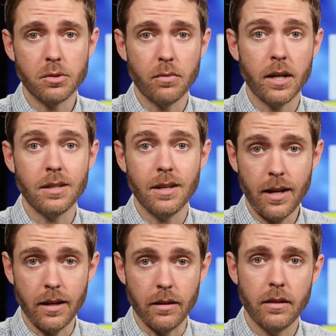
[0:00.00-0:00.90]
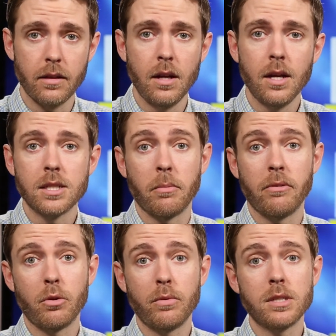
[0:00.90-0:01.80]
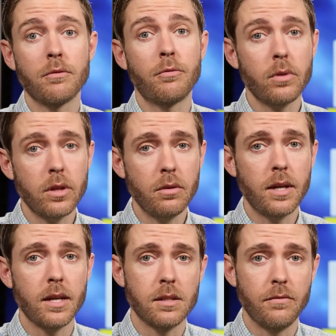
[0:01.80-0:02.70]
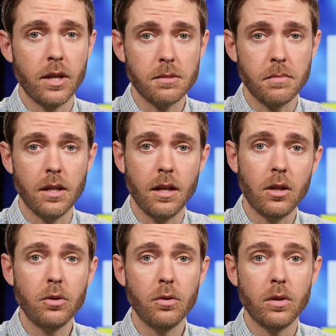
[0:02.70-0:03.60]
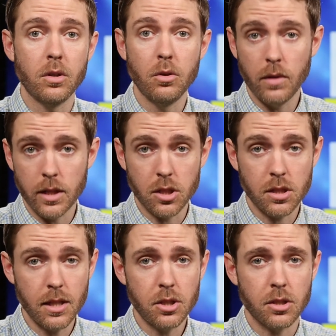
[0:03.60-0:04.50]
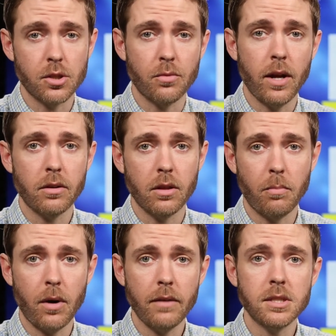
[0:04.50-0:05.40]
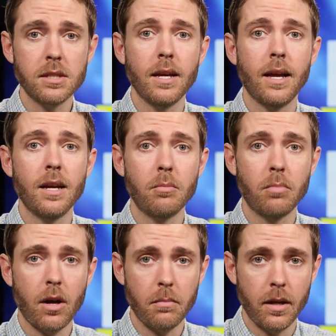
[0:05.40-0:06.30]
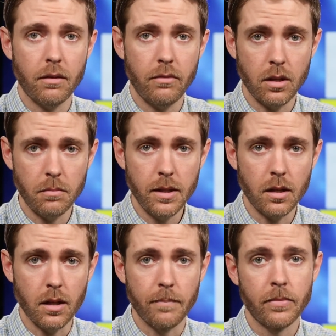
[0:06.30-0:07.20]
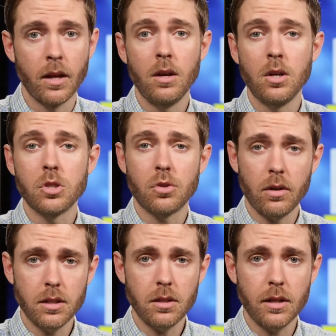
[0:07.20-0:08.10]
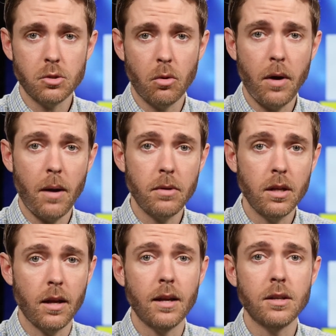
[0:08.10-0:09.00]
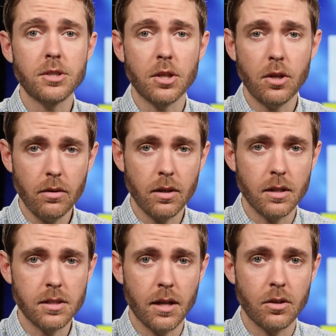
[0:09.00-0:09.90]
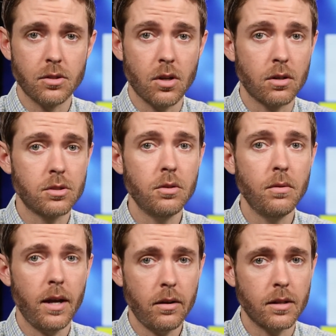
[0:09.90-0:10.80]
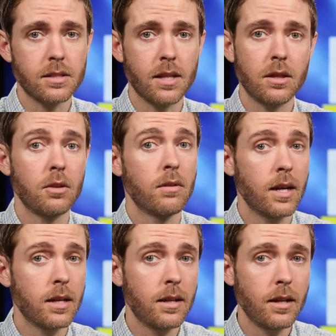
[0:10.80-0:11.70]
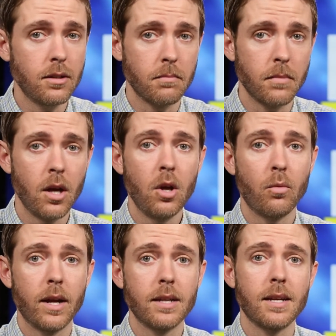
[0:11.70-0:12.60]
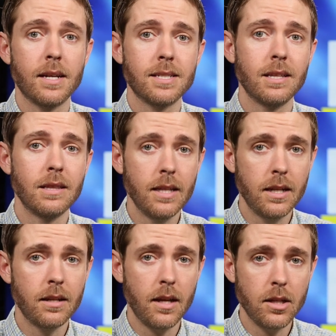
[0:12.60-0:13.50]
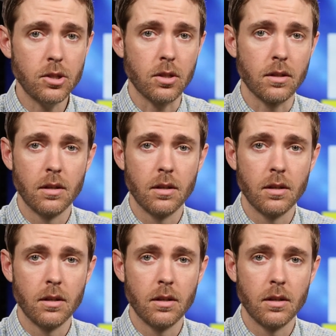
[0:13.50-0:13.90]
was ranked 9th. Some of the reason for the UK's advancement include a new legislation surrounding the privacy and broadband availability. Strong intellectual property and security standards are 2 areas that the United Kingdom ranked as a leading nation.